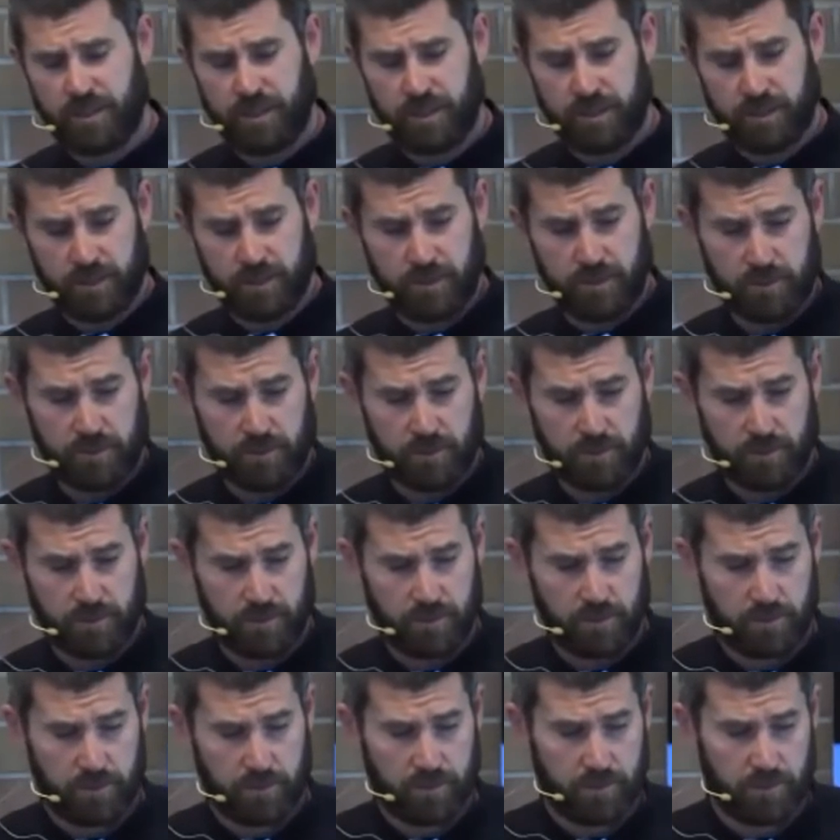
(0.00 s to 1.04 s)
Jesus,
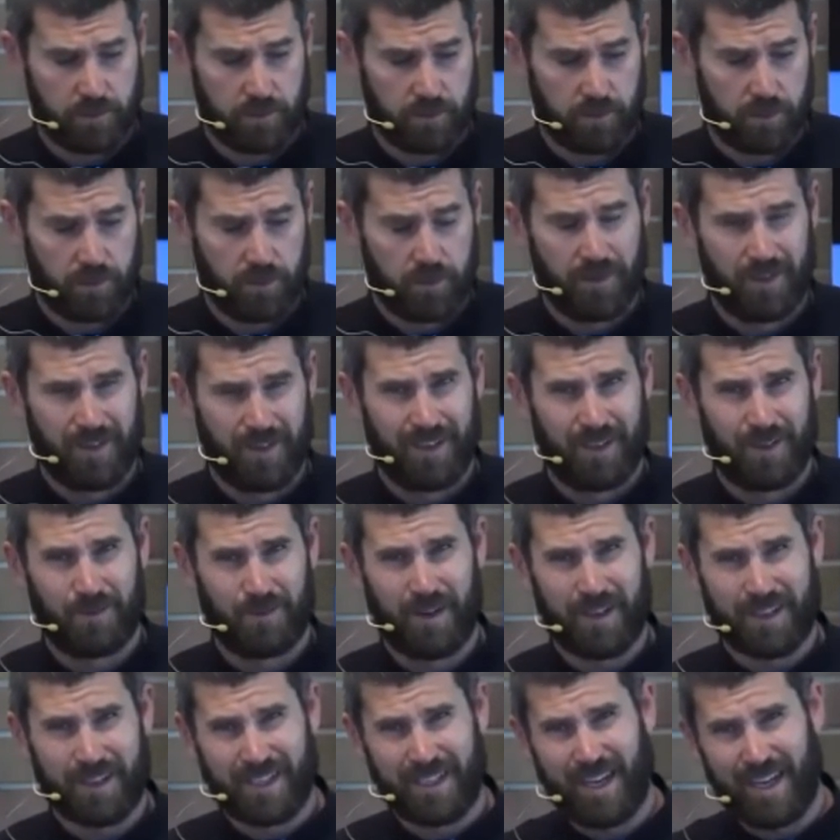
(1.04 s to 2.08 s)

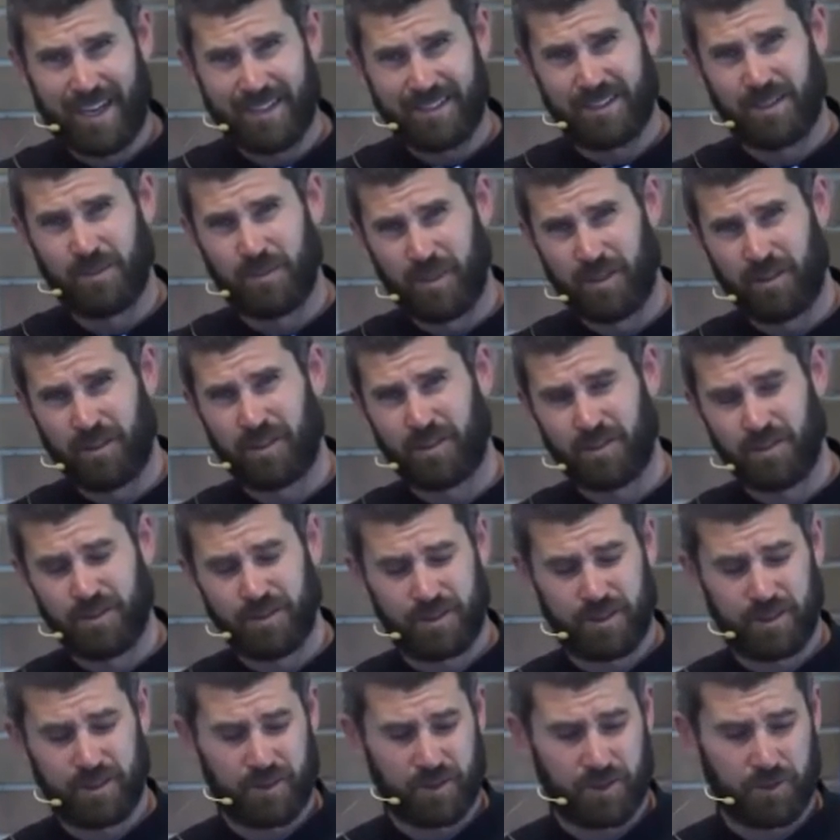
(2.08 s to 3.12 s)
recognize the
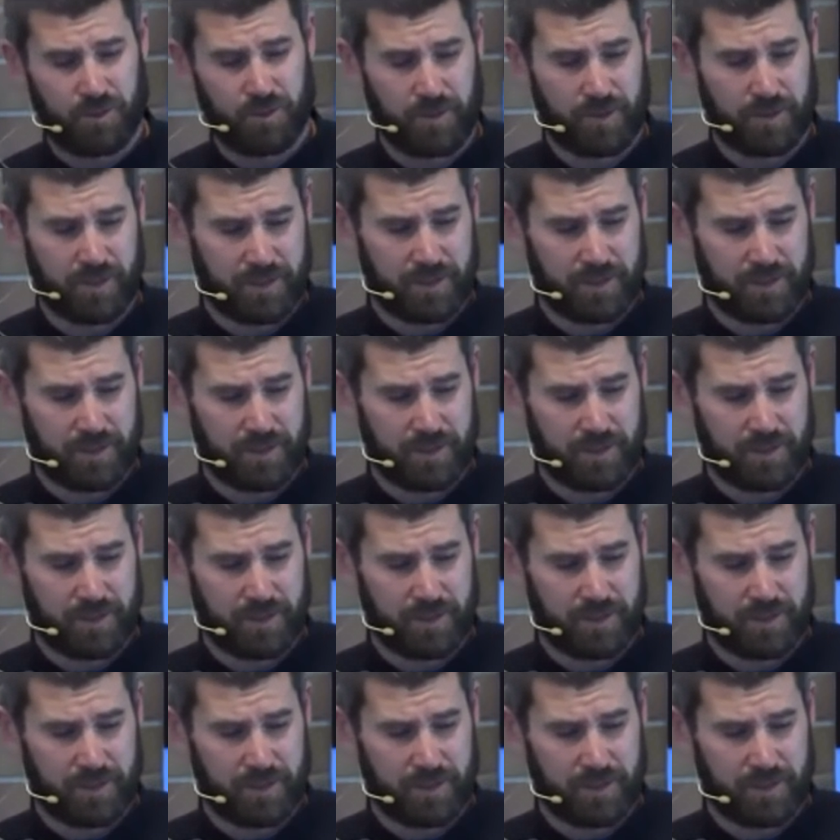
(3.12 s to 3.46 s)
miracles he's doing.